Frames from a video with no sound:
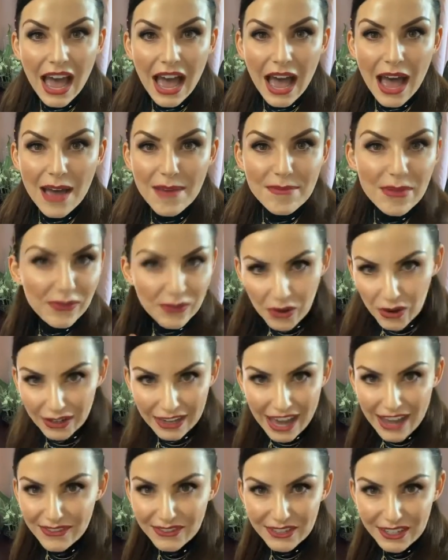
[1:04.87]
before and
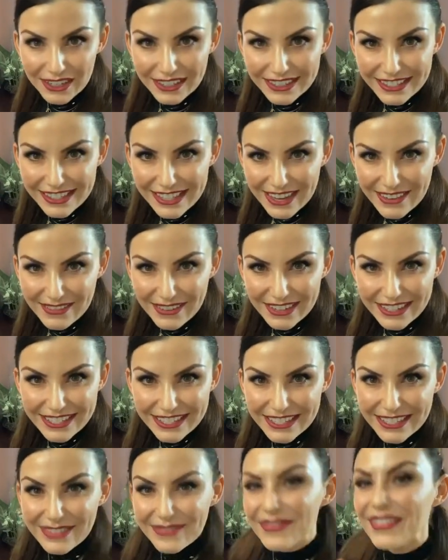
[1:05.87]
afters, which
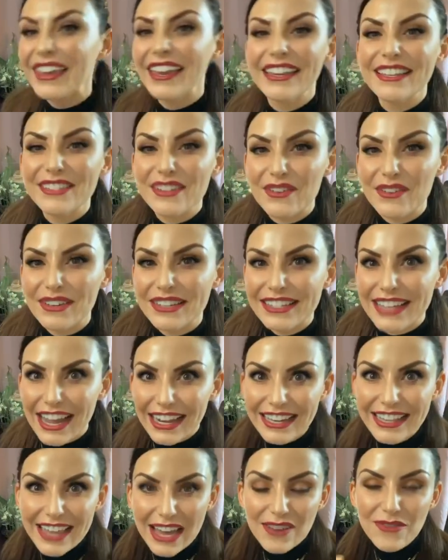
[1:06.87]
to me is always
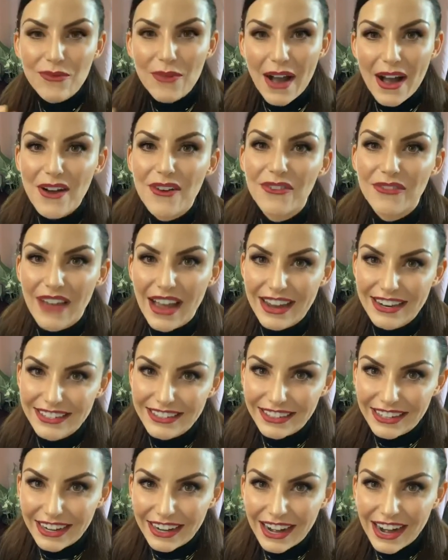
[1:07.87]
kind of that wow
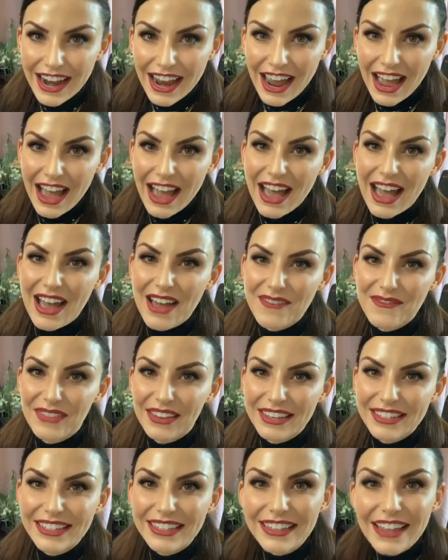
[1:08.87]
factor,
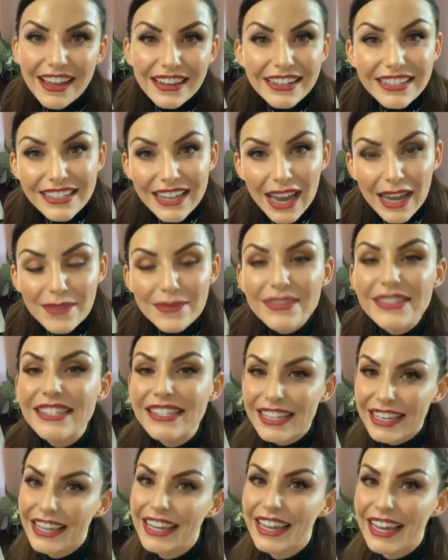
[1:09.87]
because a lot of times
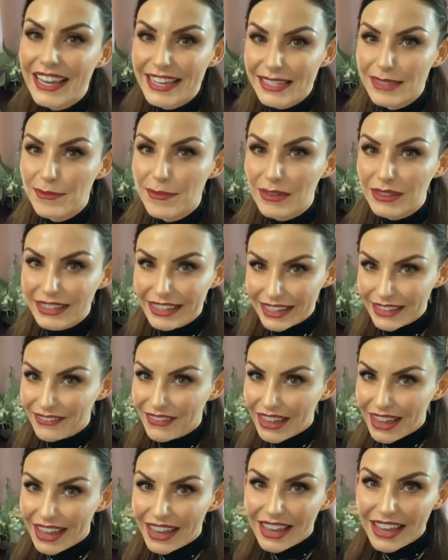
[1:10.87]
seeing is
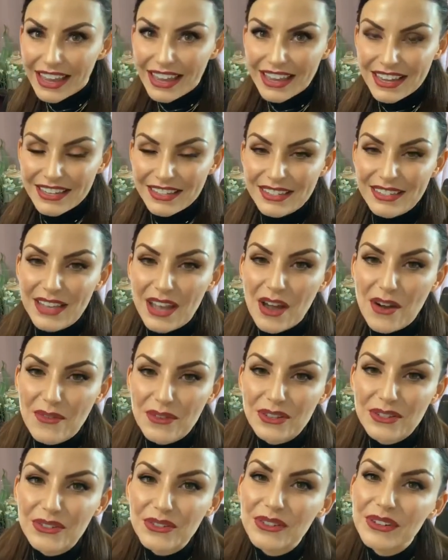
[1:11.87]
believing. So
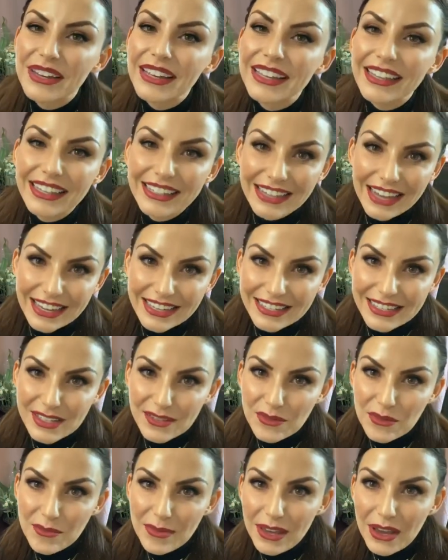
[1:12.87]
what's really nice is
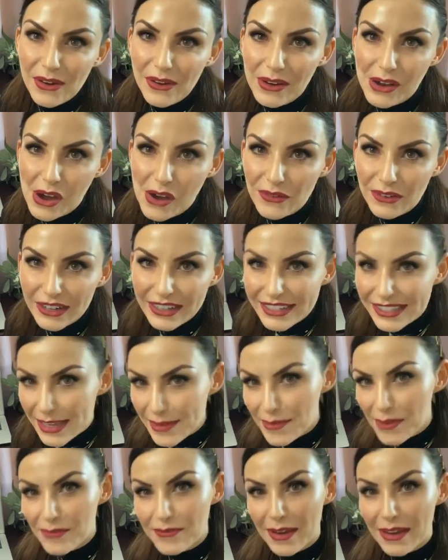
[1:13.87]
we'll be going over some
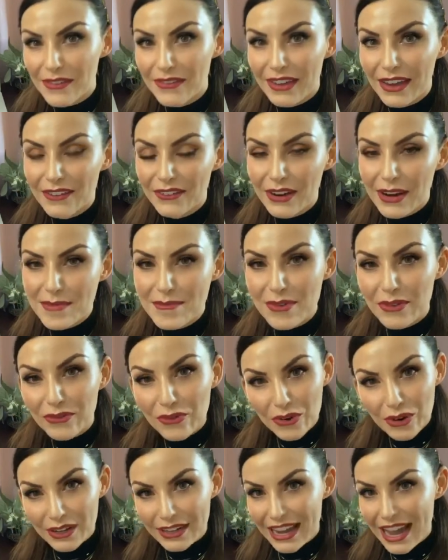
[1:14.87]
of my favorite
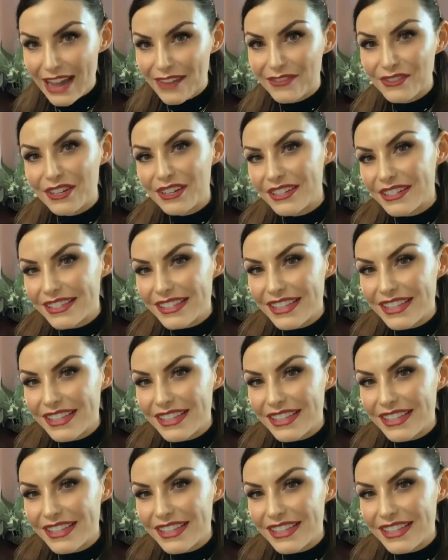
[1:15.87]
before and afters